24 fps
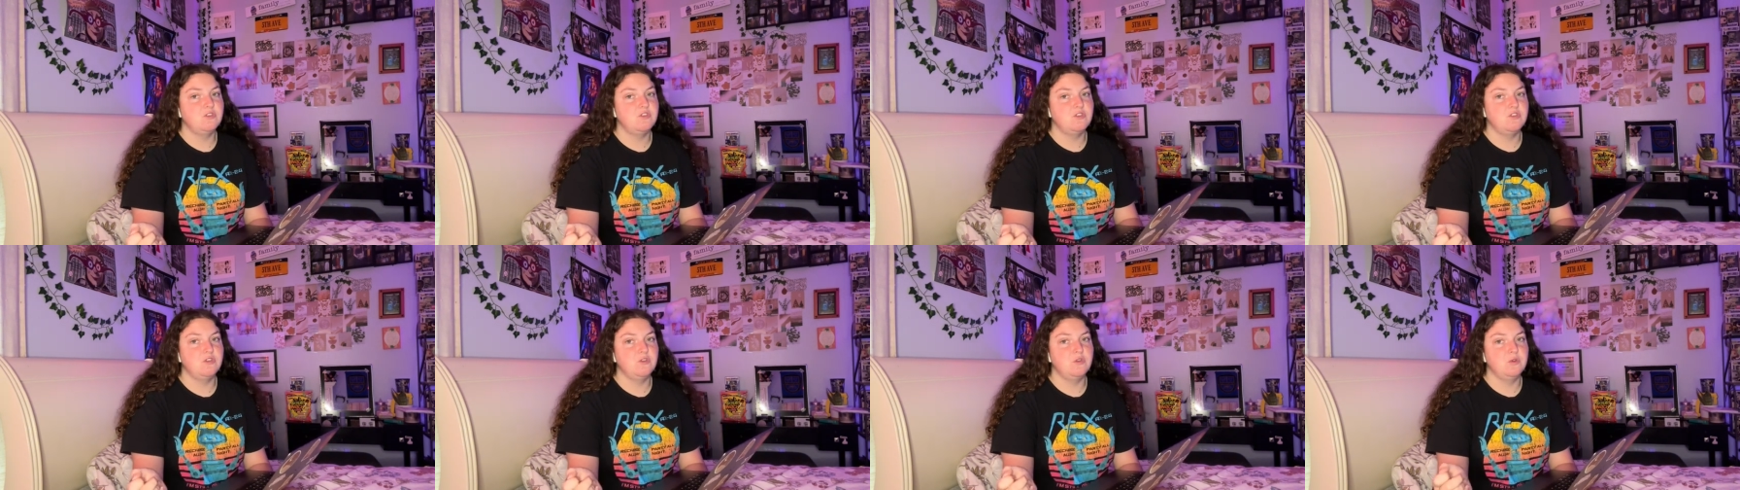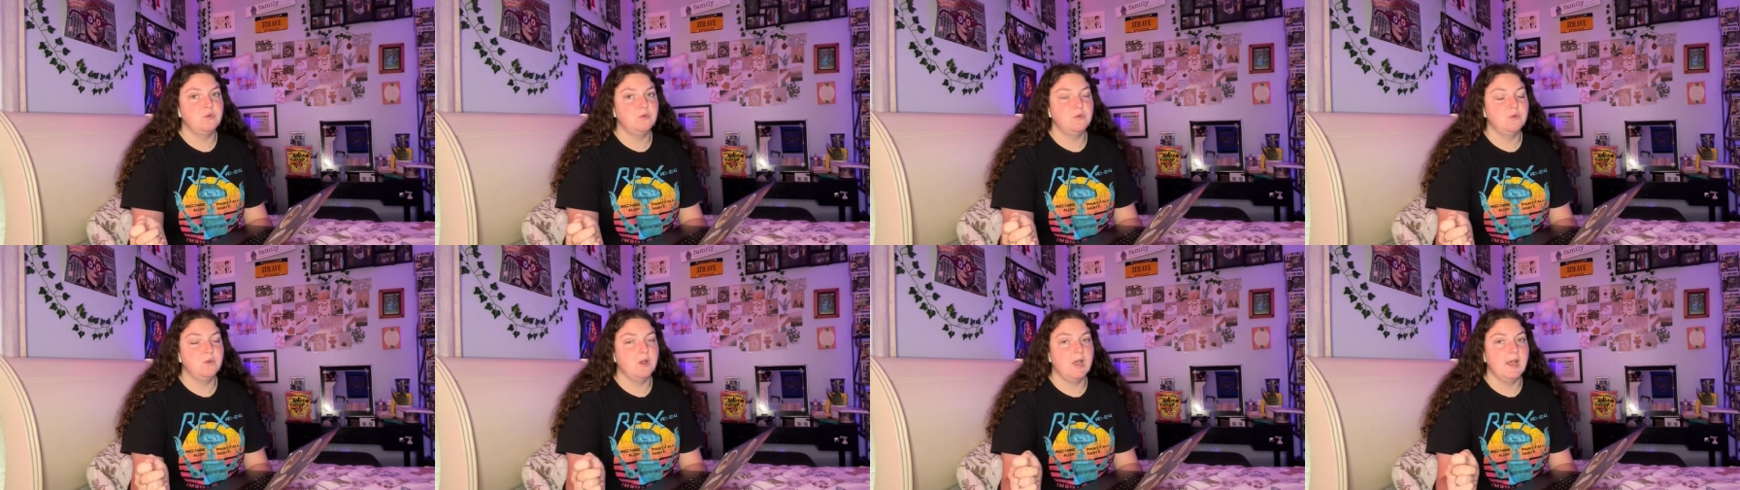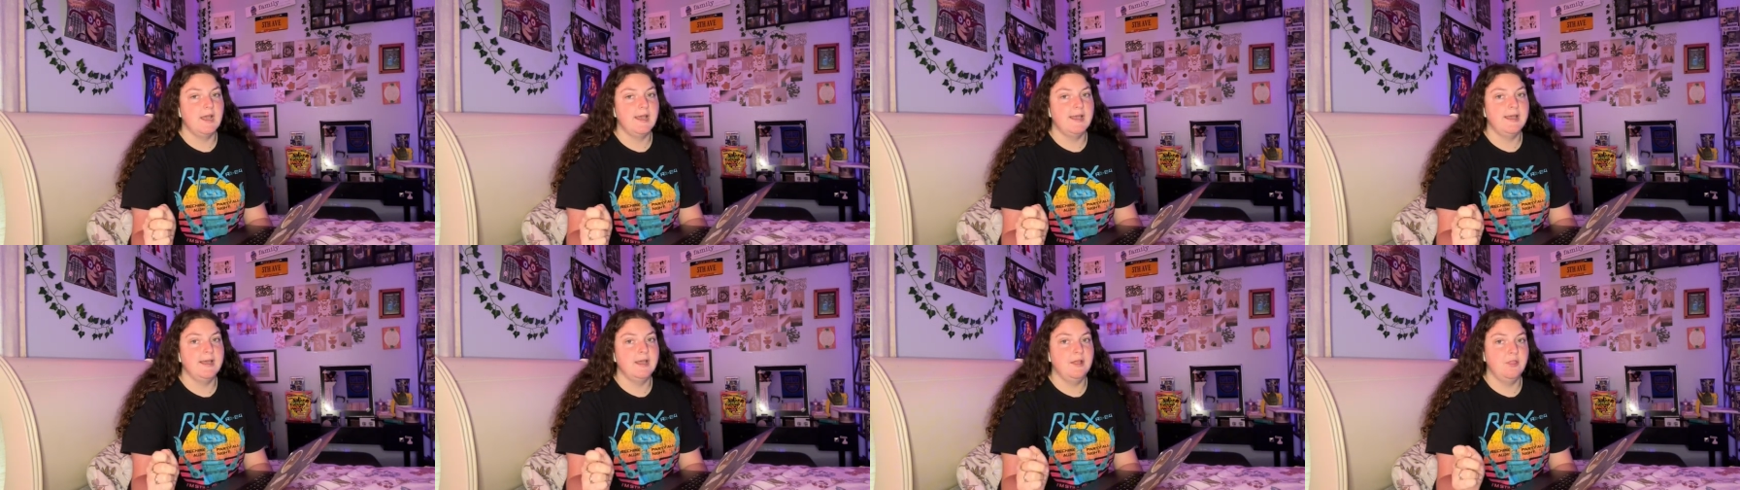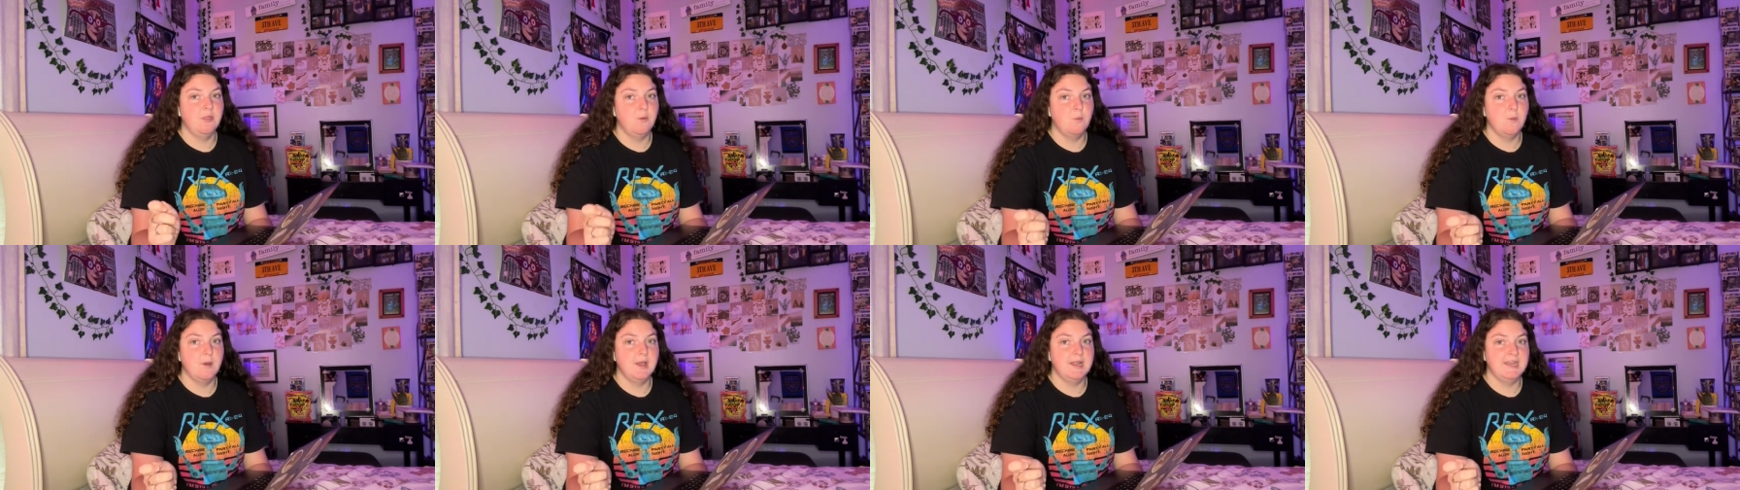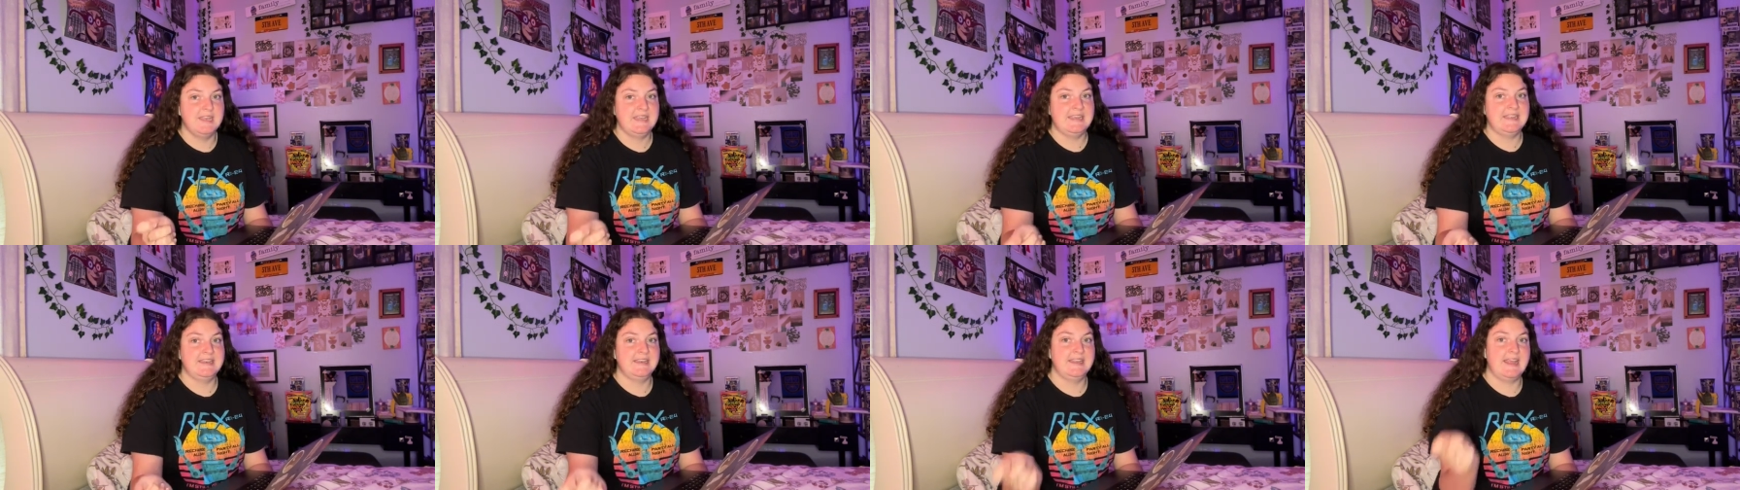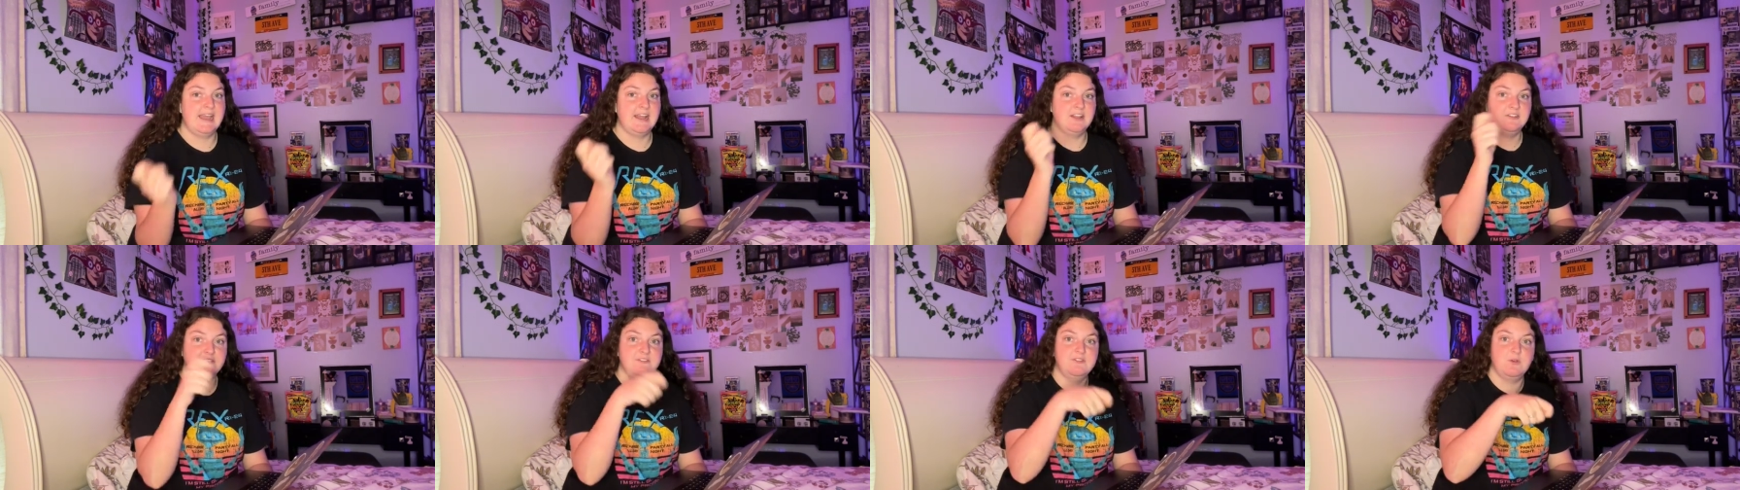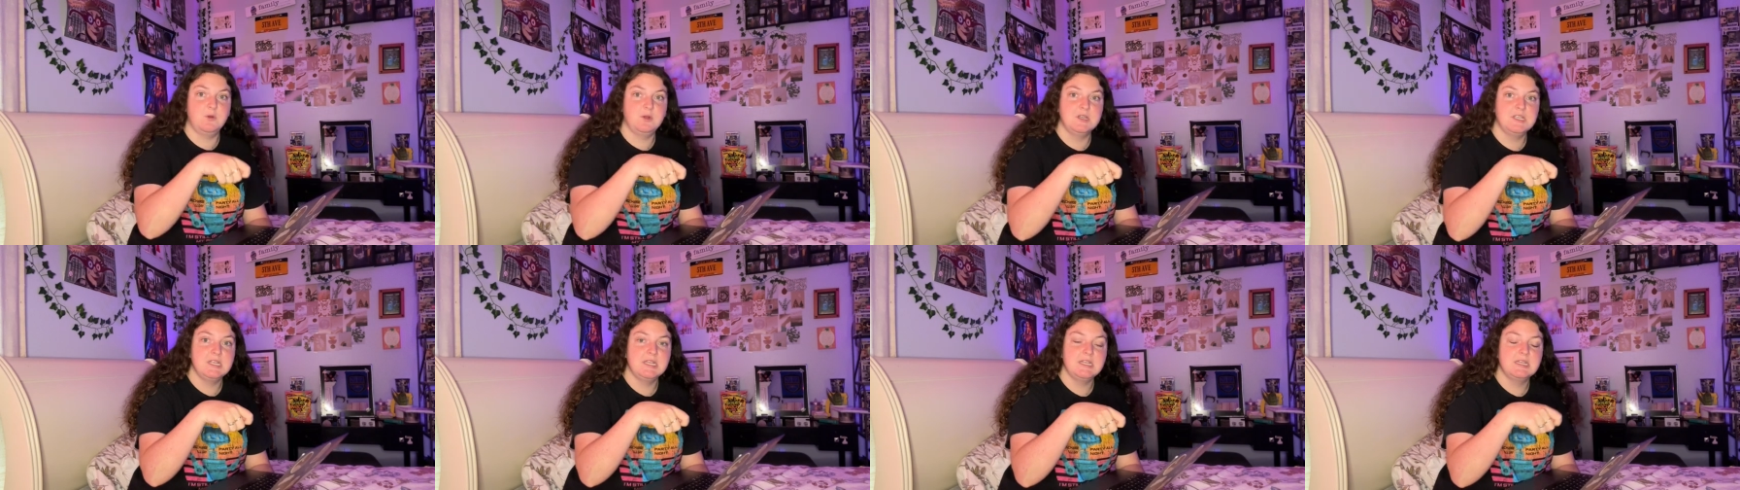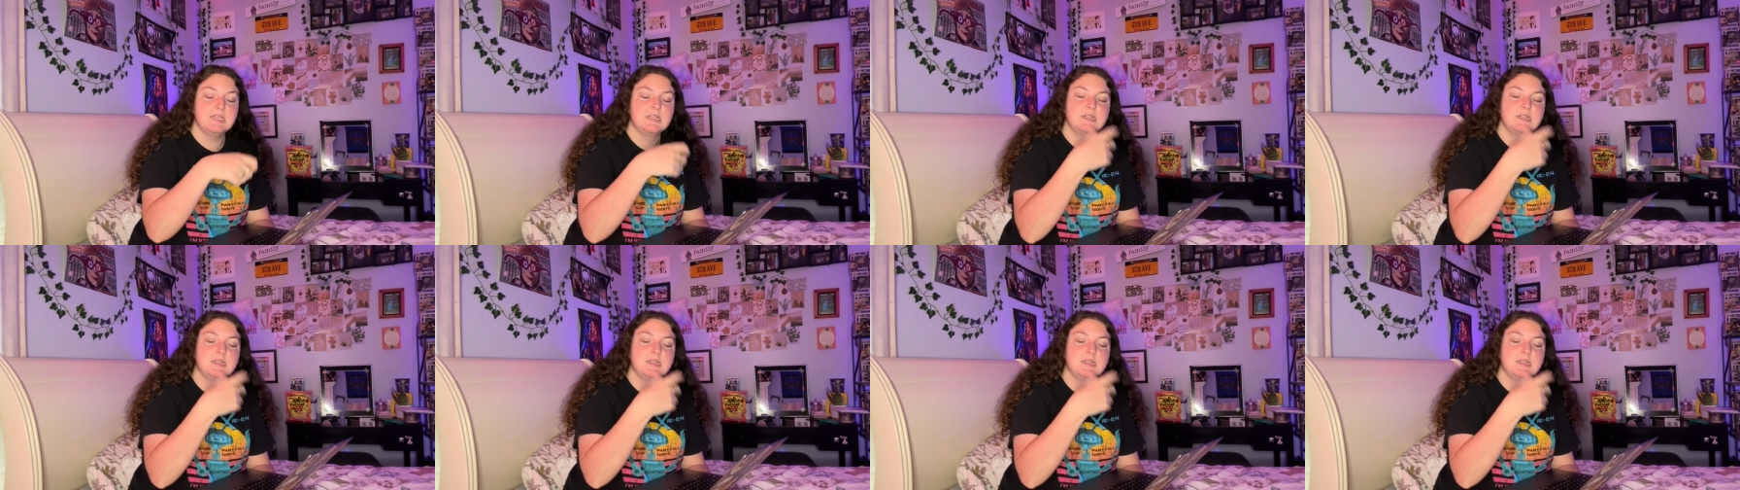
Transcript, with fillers: to uh, the one in California.